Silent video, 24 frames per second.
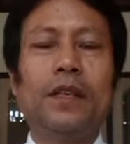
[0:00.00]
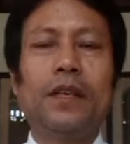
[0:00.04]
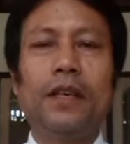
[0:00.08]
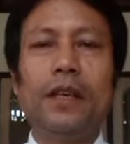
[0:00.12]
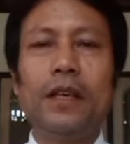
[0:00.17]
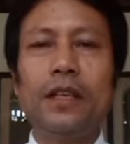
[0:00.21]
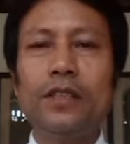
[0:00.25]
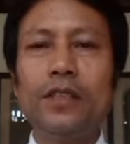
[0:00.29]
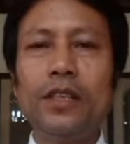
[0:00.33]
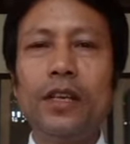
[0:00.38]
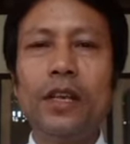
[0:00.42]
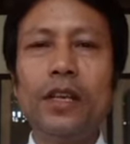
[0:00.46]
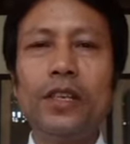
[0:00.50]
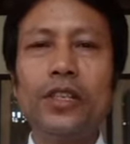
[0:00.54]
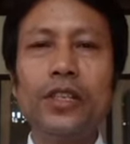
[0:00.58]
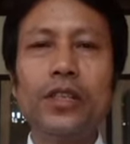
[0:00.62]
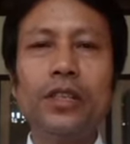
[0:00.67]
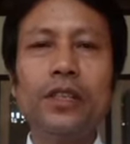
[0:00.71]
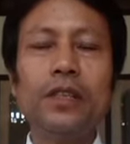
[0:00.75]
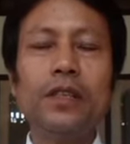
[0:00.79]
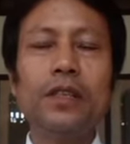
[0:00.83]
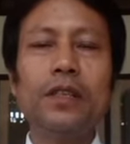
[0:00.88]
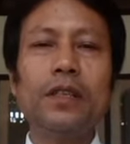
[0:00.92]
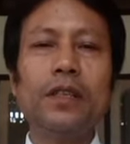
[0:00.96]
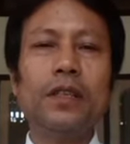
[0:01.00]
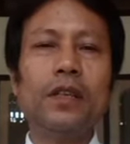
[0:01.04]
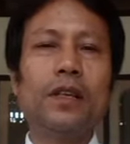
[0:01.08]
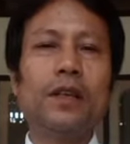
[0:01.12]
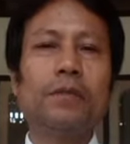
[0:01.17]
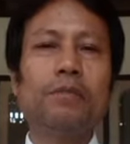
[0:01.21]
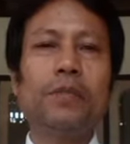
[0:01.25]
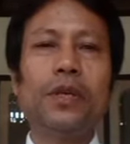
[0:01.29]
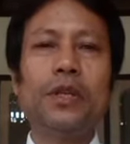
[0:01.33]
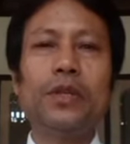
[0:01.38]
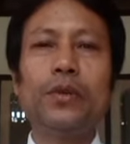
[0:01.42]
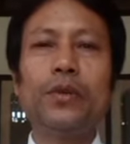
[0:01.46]
Interaction
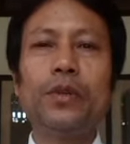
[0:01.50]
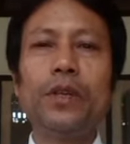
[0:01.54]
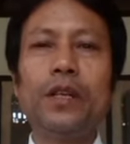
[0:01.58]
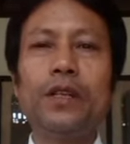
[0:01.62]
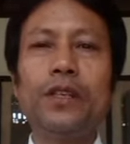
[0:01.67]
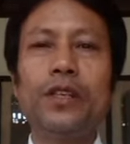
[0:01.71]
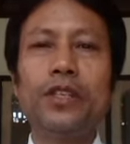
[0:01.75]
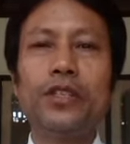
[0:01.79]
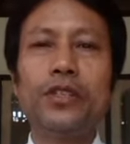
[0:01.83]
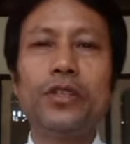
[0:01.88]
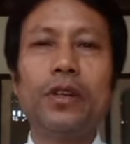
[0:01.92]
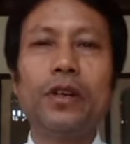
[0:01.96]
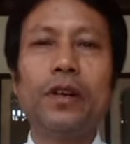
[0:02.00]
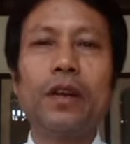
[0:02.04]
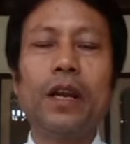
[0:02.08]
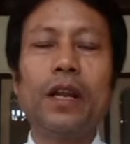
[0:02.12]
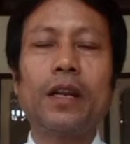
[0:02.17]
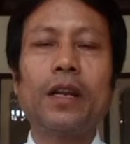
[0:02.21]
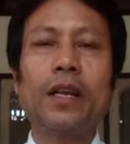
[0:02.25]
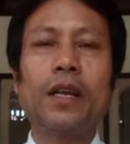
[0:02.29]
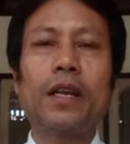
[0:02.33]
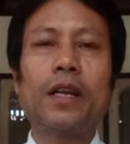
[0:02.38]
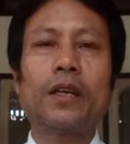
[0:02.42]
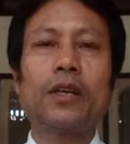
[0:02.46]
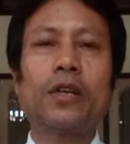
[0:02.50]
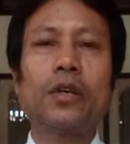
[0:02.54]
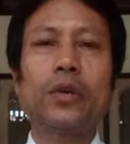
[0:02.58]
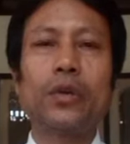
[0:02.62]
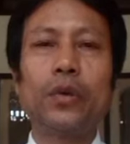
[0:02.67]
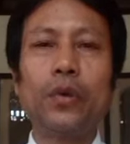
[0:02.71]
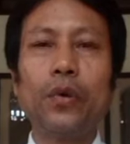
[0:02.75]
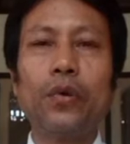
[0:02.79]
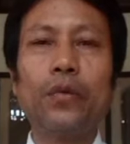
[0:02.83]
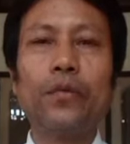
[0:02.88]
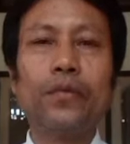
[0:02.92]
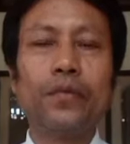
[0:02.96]
between the teacher and the
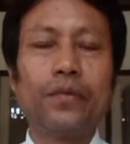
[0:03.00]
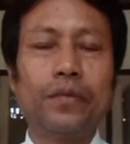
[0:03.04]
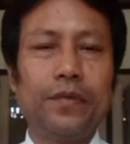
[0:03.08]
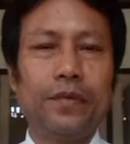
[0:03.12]
group.